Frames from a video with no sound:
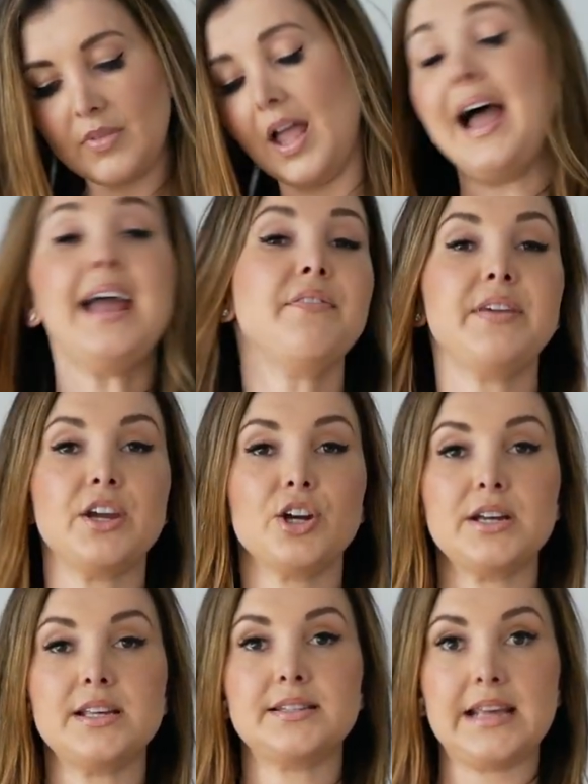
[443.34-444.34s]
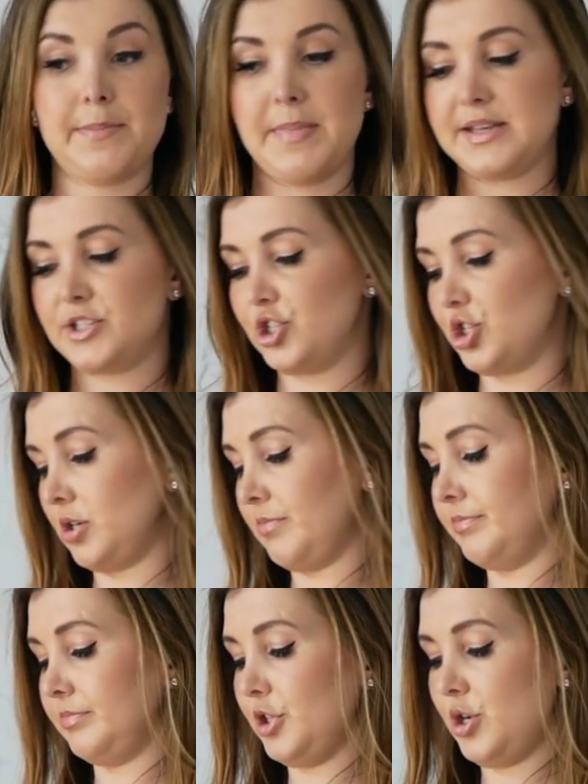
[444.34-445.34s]
I have here is a mason jar.
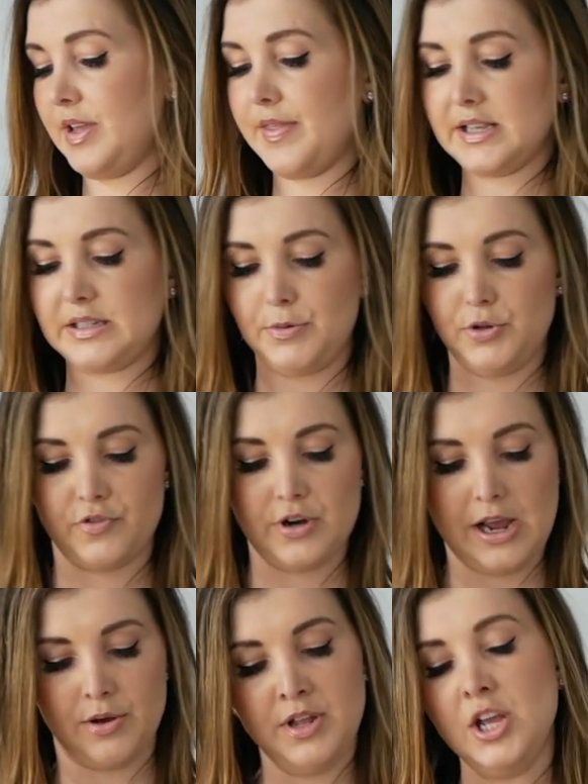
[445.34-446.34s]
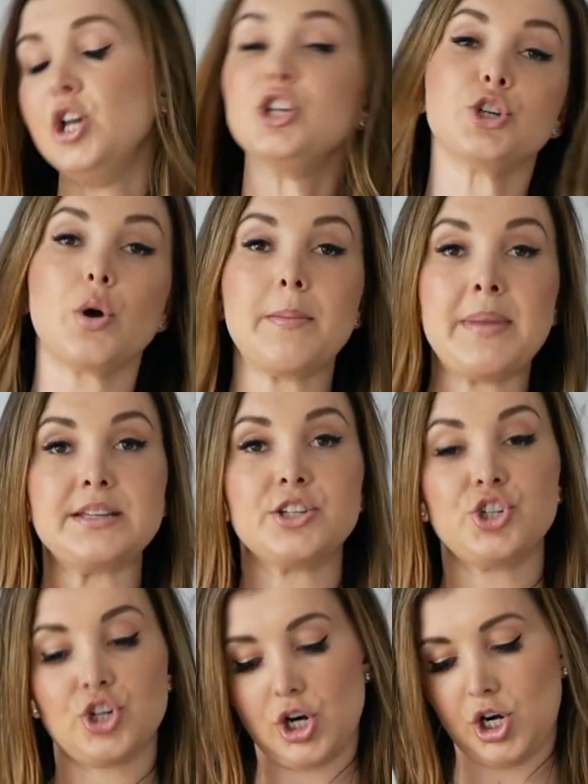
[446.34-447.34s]
Don't need that spoon for now. So a
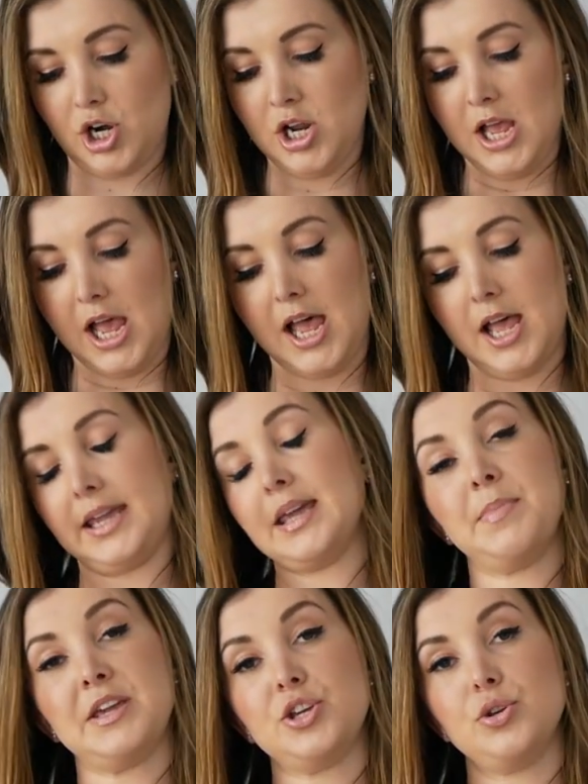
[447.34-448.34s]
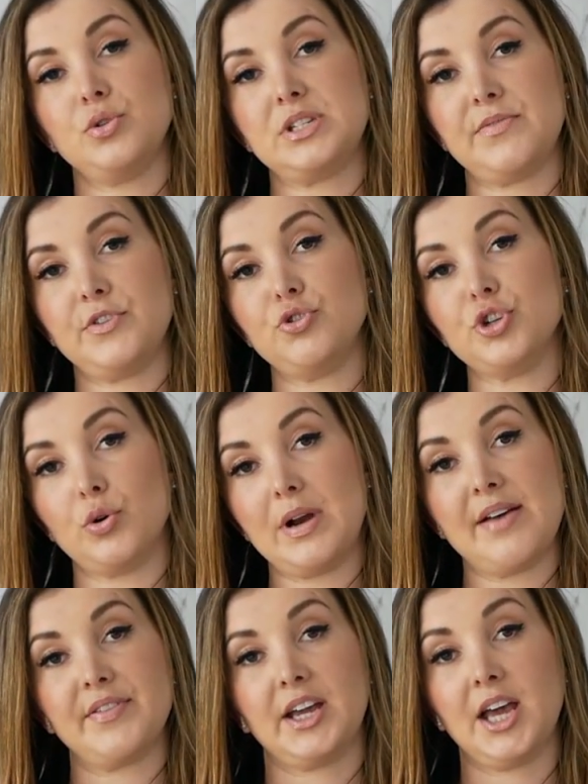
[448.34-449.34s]
mason jar can be used if you don't
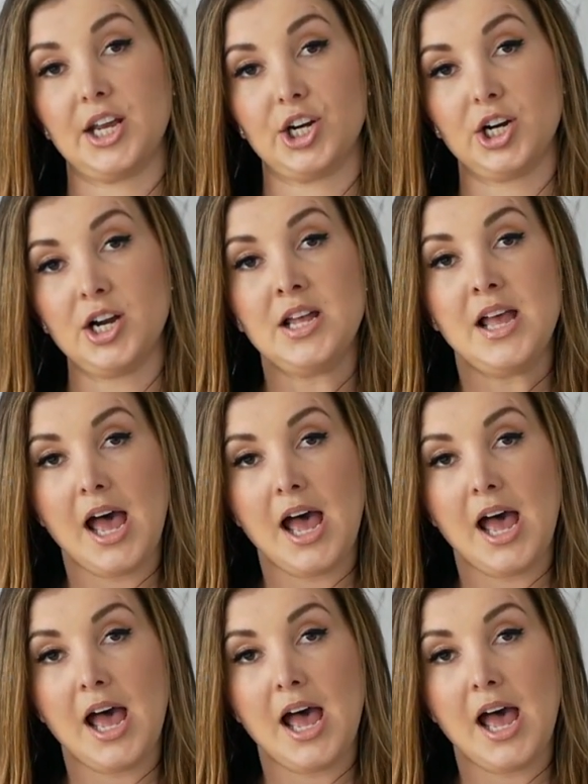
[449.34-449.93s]
have a cutter.